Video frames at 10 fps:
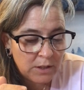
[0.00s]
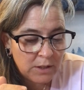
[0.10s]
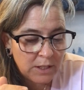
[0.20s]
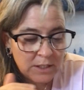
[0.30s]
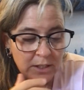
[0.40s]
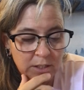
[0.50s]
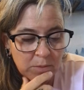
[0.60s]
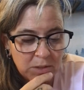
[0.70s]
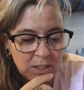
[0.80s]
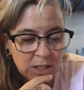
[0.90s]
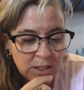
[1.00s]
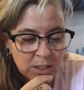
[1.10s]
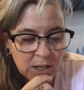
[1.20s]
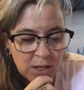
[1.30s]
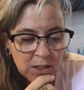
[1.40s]
That's a
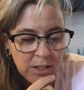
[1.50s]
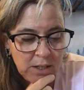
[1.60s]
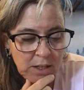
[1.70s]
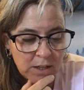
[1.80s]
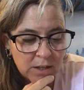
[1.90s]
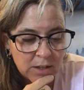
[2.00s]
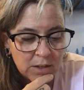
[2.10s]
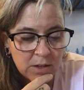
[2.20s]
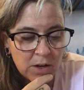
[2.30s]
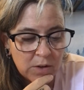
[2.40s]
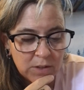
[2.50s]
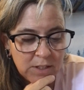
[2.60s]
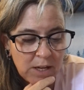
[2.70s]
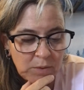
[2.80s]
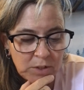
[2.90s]
semi-sextile, I think. No, because
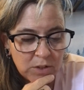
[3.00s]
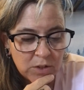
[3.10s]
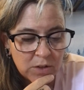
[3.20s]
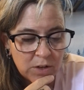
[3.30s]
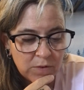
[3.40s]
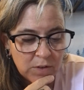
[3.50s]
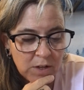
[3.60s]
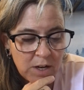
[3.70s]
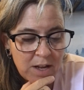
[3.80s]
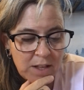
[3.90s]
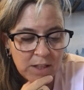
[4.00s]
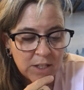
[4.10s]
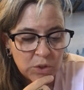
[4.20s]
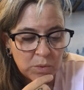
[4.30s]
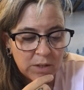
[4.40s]
that one's turned over.
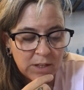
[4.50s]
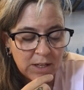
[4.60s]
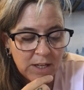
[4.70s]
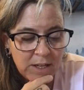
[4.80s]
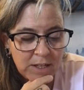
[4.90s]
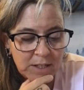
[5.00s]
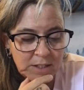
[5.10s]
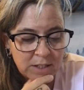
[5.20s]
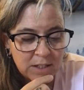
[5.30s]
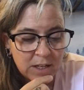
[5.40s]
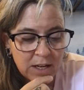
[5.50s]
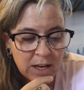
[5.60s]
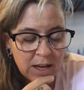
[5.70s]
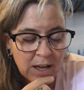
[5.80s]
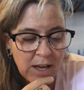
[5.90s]
This one is
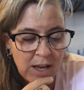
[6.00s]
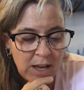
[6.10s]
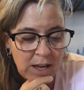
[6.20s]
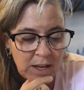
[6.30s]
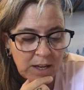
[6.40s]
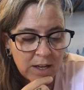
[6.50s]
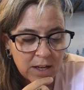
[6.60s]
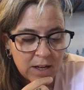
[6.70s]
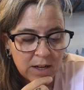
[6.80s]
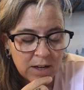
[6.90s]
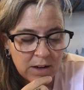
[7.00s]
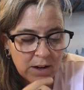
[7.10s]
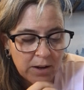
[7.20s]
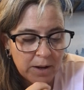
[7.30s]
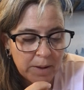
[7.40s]
a,
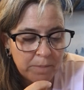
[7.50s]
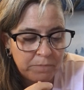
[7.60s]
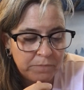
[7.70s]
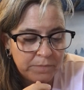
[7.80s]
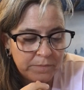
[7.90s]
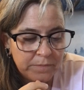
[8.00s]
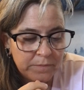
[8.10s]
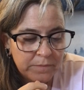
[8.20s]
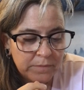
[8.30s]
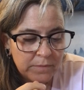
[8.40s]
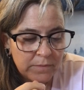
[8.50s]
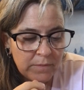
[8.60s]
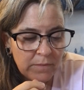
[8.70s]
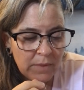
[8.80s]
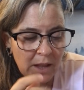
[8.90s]
I
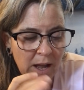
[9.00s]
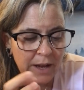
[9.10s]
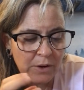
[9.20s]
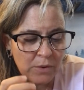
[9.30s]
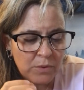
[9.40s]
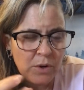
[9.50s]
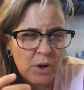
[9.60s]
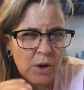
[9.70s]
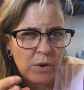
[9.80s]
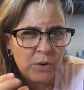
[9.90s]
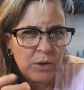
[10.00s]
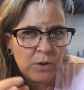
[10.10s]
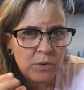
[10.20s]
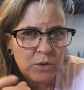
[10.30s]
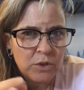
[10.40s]
don't know
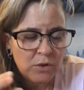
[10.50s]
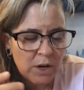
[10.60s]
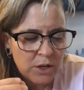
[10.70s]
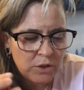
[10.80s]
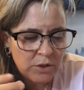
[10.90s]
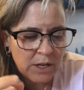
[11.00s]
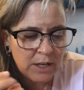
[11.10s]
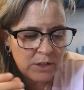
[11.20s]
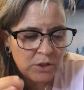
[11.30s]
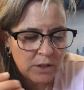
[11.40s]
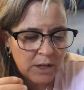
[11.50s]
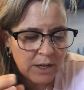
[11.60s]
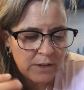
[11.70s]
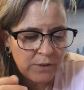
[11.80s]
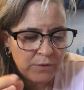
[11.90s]
you, stranger danger
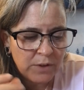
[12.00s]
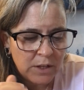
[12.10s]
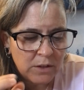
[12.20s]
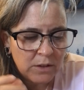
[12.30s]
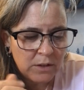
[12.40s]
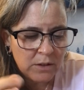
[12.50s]
kind of feel